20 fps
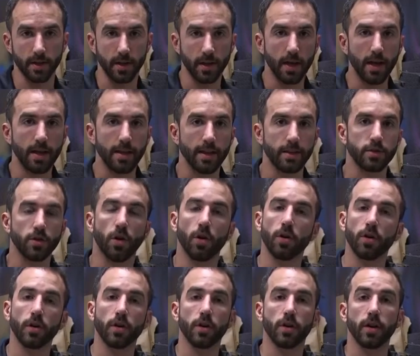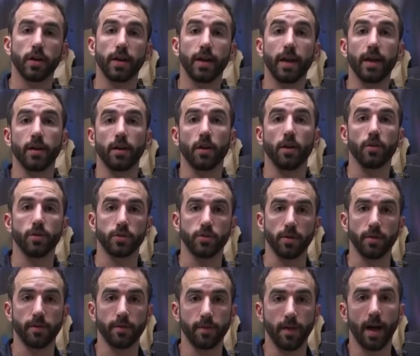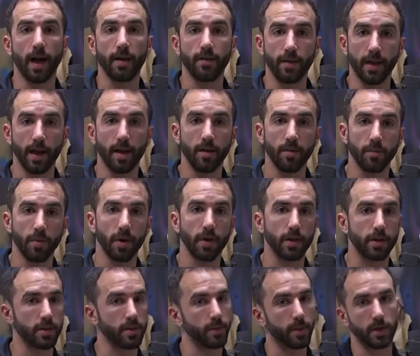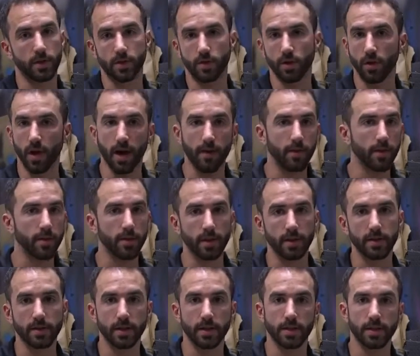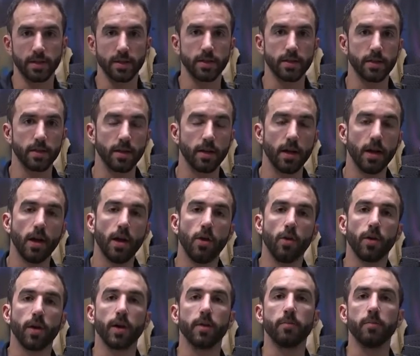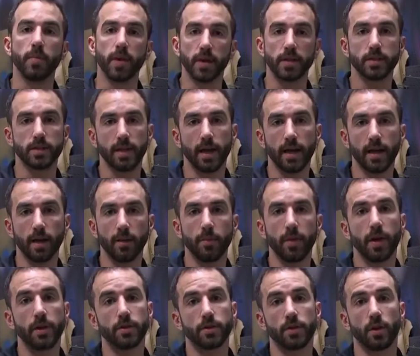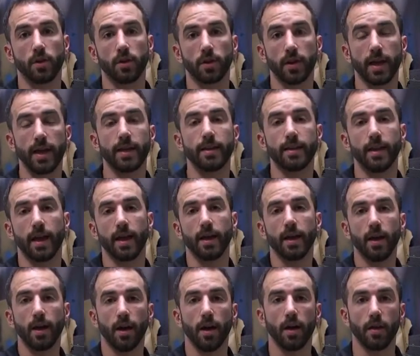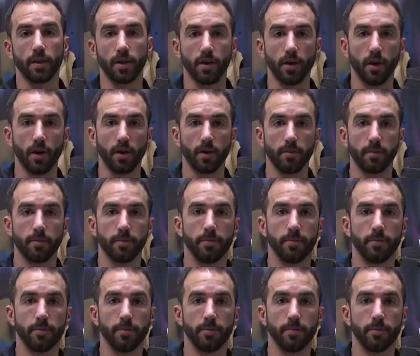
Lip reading: it. That's all going to, again, go into a 5-gallon bucket to make sure everything's consistent We're going to mix that up and start laying that on the car.